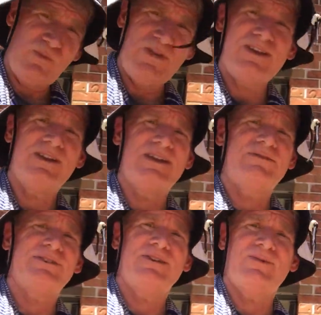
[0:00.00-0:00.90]
one thing you
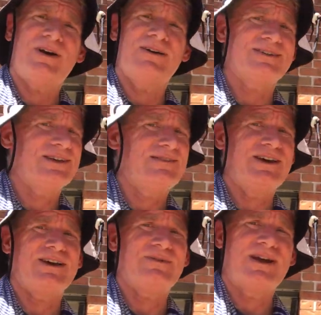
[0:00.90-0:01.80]
definitely don't want to have
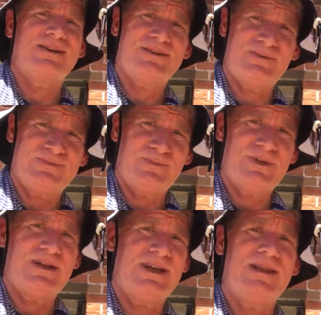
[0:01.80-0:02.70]
lying around
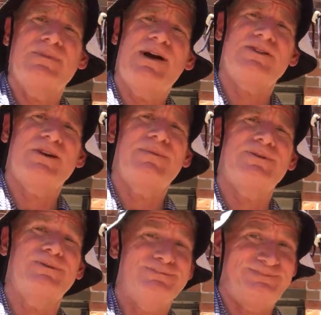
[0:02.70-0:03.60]
when the buyers come
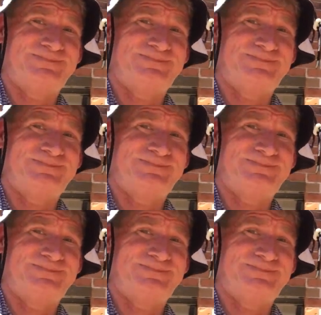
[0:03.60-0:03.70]
through.